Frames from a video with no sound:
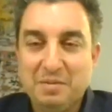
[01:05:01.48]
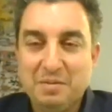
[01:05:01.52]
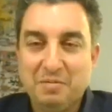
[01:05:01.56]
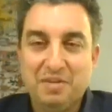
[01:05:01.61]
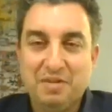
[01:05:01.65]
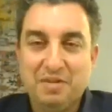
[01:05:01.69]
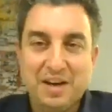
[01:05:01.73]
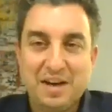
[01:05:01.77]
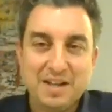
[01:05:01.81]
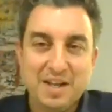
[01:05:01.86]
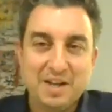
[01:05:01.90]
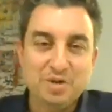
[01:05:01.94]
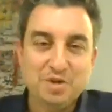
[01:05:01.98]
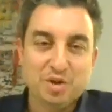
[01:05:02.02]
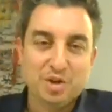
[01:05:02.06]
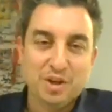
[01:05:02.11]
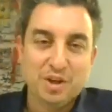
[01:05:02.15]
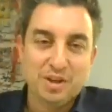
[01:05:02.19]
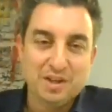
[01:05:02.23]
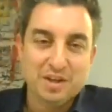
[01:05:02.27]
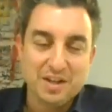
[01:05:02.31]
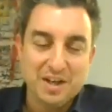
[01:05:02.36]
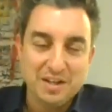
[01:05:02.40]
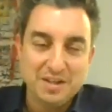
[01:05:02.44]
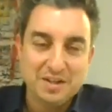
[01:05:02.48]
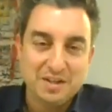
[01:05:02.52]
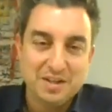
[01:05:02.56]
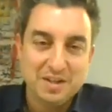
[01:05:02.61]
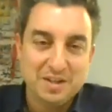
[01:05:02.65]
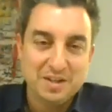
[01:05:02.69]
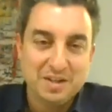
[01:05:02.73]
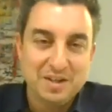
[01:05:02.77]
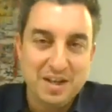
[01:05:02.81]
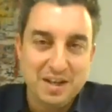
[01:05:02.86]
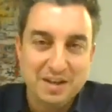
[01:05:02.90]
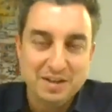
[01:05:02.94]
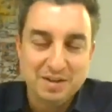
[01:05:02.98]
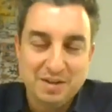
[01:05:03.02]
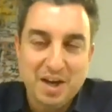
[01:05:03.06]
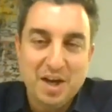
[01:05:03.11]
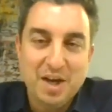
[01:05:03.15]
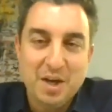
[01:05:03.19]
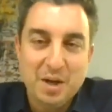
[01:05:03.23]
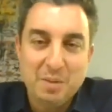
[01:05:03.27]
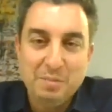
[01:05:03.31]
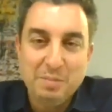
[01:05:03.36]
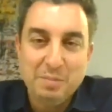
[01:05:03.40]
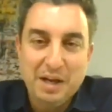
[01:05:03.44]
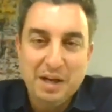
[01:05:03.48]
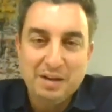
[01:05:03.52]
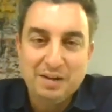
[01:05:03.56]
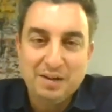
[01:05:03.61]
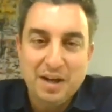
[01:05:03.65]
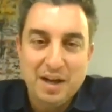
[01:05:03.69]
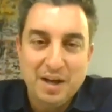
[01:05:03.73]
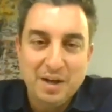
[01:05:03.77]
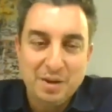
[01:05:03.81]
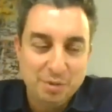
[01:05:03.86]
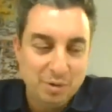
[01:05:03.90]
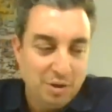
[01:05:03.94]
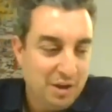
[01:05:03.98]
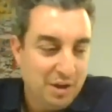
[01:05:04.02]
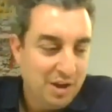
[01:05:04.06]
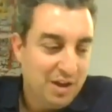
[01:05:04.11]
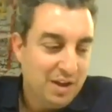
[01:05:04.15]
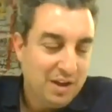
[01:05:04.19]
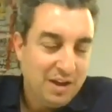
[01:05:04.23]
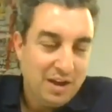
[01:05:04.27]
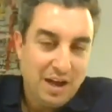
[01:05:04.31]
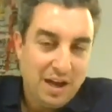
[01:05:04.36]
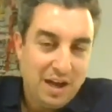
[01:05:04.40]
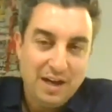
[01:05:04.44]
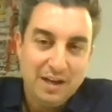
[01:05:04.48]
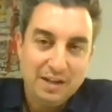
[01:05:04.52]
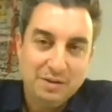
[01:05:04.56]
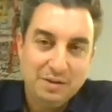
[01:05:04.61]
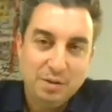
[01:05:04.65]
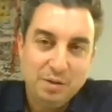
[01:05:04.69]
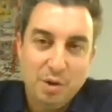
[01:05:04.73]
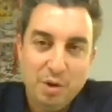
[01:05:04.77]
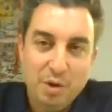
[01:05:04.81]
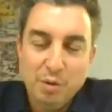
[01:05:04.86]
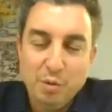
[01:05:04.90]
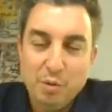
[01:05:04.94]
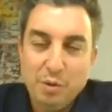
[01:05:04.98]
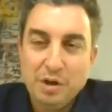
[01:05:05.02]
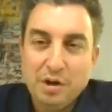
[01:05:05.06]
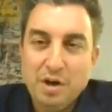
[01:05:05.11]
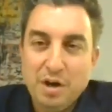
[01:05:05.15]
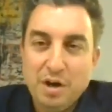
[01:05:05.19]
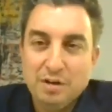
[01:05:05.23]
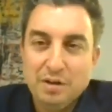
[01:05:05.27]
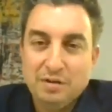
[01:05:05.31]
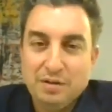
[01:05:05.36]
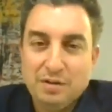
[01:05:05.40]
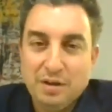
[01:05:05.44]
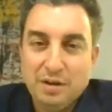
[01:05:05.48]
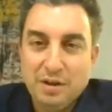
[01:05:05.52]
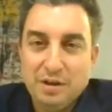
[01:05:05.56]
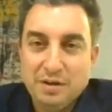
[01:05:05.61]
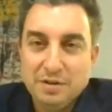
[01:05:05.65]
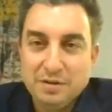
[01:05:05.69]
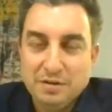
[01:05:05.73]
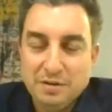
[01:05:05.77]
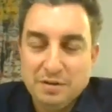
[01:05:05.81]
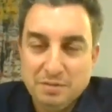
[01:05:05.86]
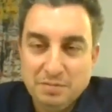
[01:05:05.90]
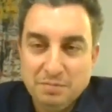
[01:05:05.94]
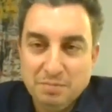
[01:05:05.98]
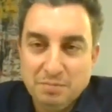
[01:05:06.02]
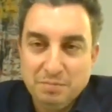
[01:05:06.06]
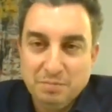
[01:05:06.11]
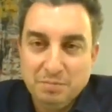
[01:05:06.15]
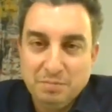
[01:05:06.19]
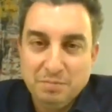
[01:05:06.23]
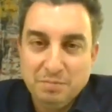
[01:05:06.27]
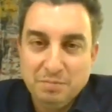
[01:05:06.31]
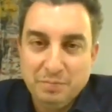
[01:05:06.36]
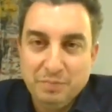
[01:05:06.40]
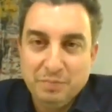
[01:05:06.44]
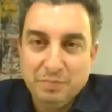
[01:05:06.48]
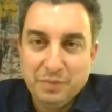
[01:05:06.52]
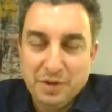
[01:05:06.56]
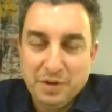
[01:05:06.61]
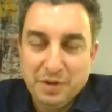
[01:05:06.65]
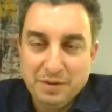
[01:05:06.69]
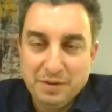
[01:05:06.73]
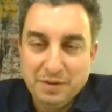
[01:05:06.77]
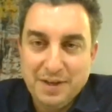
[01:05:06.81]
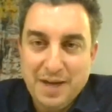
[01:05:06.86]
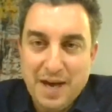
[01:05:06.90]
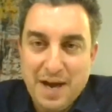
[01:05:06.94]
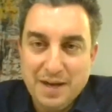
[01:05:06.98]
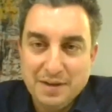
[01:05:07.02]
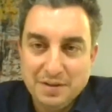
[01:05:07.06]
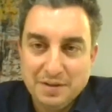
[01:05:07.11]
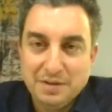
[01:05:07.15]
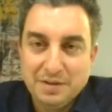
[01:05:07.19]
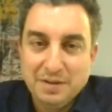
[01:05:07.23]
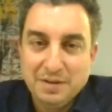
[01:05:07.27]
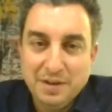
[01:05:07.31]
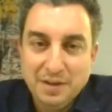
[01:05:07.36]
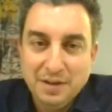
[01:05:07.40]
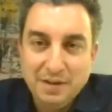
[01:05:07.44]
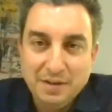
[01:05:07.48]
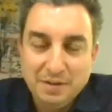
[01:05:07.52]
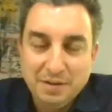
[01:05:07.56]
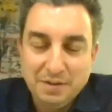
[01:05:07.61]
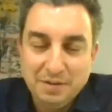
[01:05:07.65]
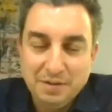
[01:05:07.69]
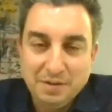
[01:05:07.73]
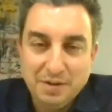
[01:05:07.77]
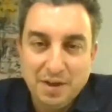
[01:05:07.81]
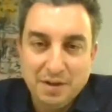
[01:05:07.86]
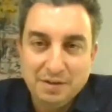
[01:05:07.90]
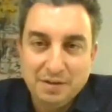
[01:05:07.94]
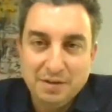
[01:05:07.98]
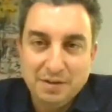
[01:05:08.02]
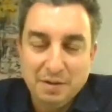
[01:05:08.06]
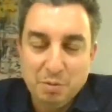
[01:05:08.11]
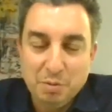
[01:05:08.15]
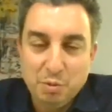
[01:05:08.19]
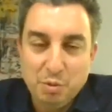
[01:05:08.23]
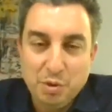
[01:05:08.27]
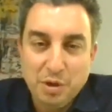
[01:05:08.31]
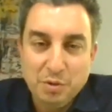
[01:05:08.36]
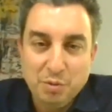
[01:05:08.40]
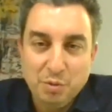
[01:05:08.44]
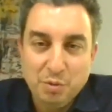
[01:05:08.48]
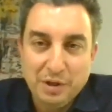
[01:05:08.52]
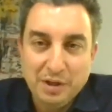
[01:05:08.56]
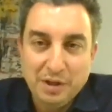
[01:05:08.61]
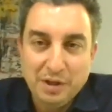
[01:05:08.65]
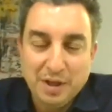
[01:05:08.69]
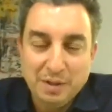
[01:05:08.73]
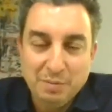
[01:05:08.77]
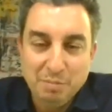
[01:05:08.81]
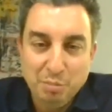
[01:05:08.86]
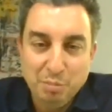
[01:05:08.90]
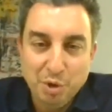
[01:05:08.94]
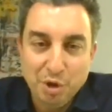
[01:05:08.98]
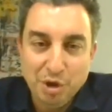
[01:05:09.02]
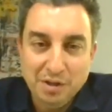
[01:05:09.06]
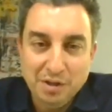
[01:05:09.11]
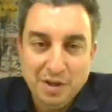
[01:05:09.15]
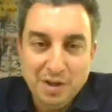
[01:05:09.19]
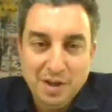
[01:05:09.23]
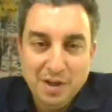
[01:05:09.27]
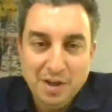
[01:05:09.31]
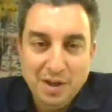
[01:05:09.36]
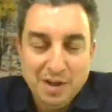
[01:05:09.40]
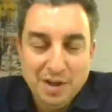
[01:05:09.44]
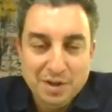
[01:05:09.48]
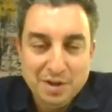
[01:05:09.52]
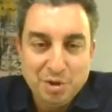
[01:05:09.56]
the financial crisis, the entire meltdown. And all we got is gas, not the one we can burn.